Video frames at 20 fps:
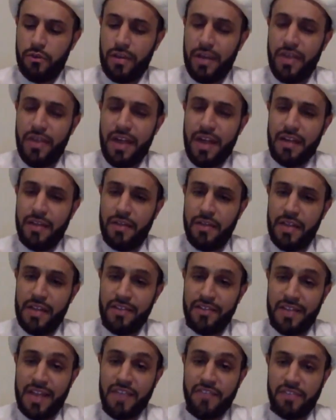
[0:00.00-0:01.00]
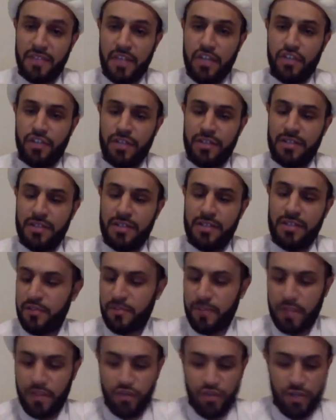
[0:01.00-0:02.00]
So yeah, that the assassination
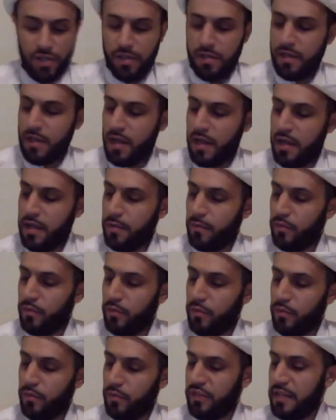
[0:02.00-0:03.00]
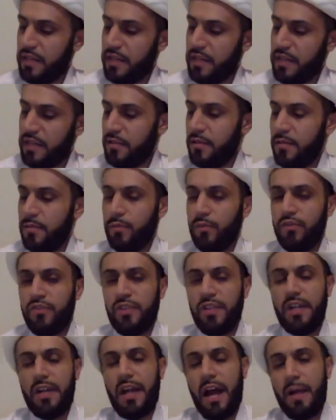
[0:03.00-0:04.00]
attempt is mentioned in Musnad
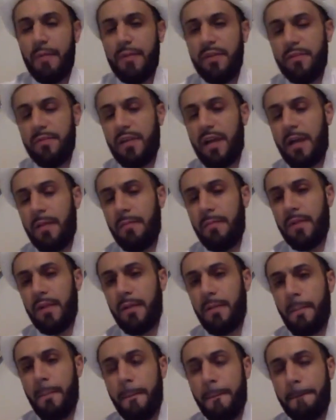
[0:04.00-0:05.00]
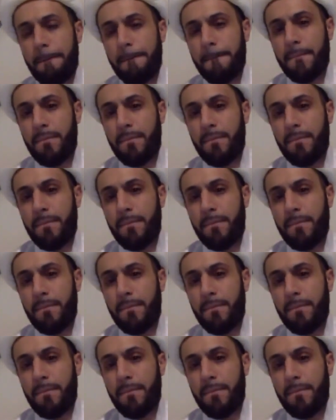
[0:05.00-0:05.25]
Ahmad ibn Hanbal.